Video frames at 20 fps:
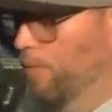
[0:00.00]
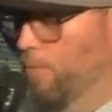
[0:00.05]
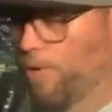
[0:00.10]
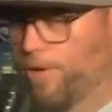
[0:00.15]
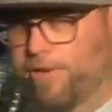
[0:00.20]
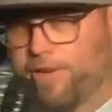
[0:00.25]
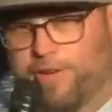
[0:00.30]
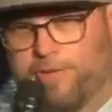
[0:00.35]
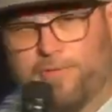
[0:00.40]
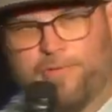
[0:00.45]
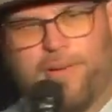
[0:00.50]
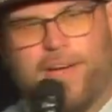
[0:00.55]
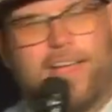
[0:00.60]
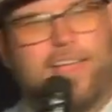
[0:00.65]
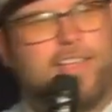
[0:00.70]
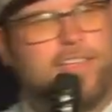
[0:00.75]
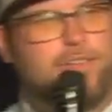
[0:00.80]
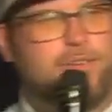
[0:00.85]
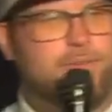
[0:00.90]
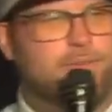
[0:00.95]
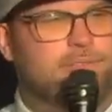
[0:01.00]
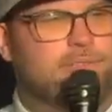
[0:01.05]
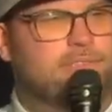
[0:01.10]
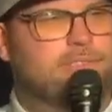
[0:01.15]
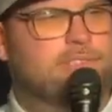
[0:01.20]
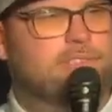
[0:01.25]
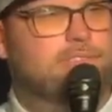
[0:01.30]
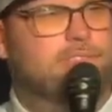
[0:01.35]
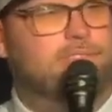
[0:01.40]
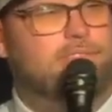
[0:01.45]
I want to invite you
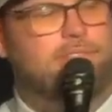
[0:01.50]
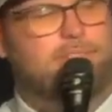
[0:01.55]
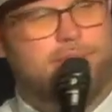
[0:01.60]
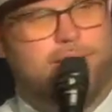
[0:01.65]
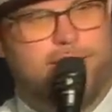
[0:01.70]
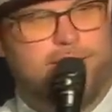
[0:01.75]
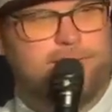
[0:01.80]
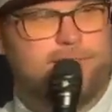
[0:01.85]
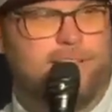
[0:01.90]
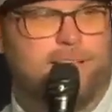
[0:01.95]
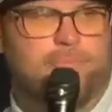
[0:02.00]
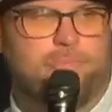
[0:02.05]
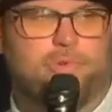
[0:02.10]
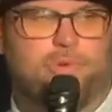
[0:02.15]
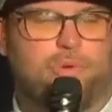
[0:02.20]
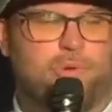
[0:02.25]
to that same